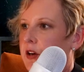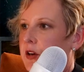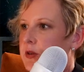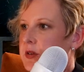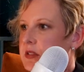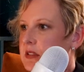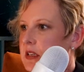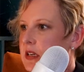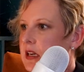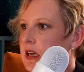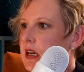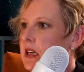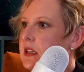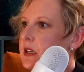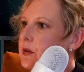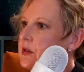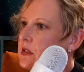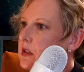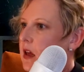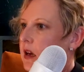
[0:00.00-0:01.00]
a new city. There
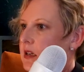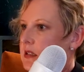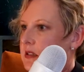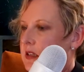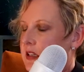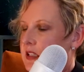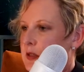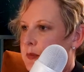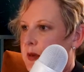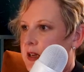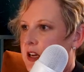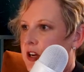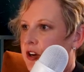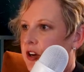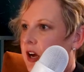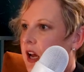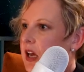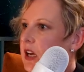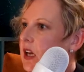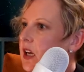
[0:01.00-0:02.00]
was a lot of cities being
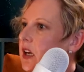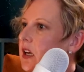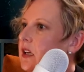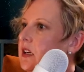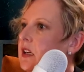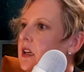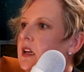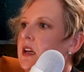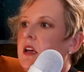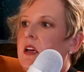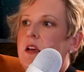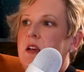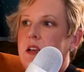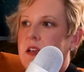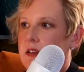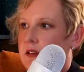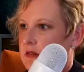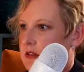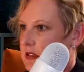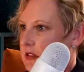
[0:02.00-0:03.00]
created,
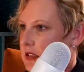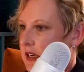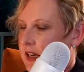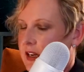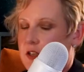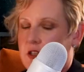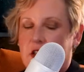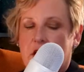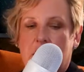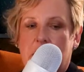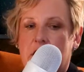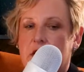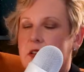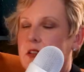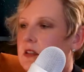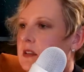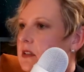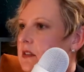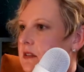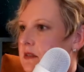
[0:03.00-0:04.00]
standard,
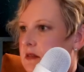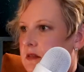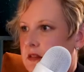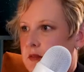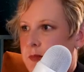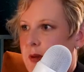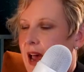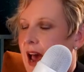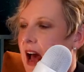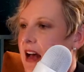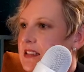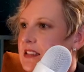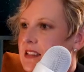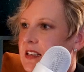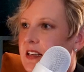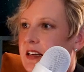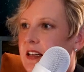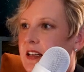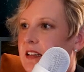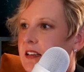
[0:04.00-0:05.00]
passed
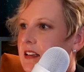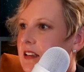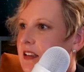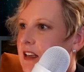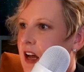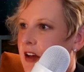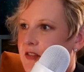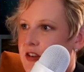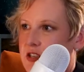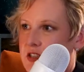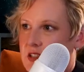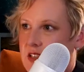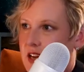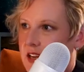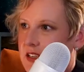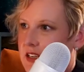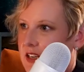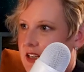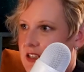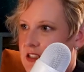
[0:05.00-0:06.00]
it. The governor
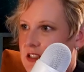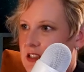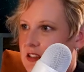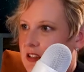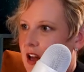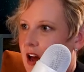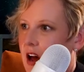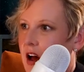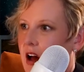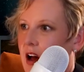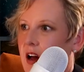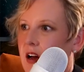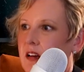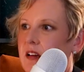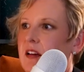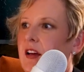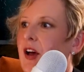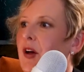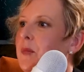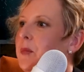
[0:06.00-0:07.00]
signed it into law.
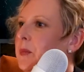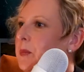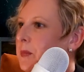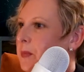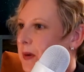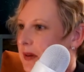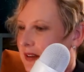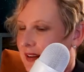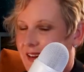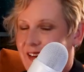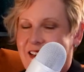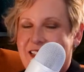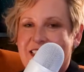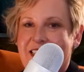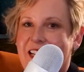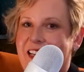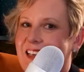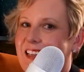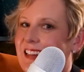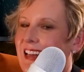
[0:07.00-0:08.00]
But like I
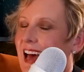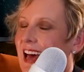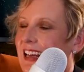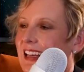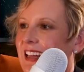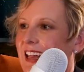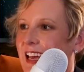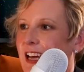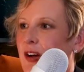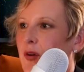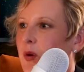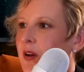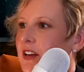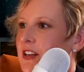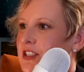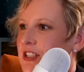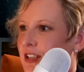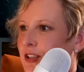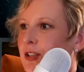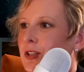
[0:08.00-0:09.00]
said, in that
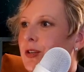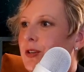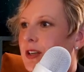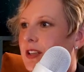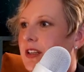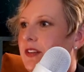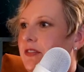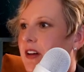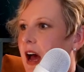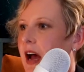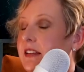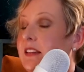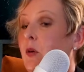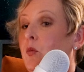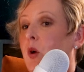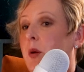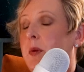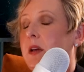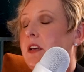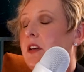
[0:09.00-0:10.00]
language included the fact that
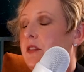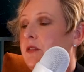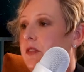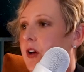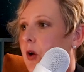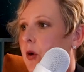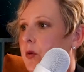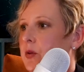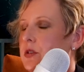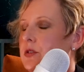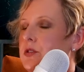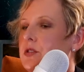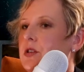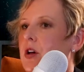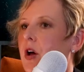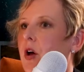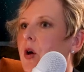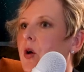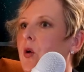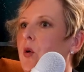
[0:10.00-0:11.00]
women could vote.
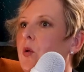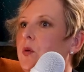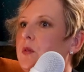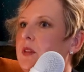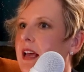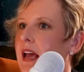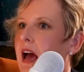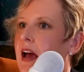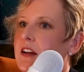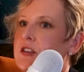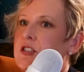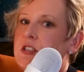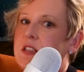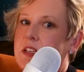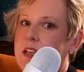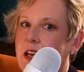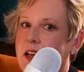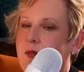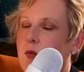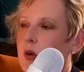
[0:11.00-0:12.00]
So they actually
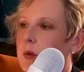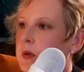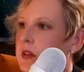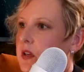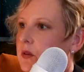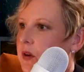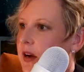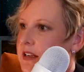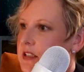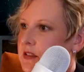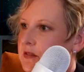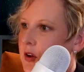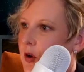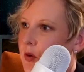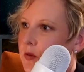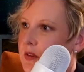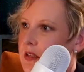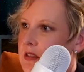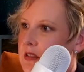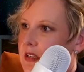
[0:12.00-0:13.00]
gave women the right to vote
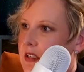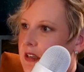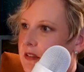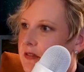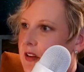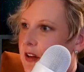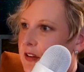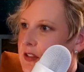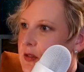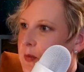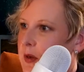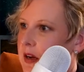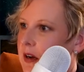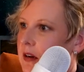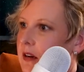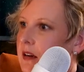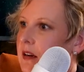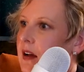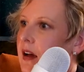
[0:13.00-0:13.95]
in the city of Fellsmere,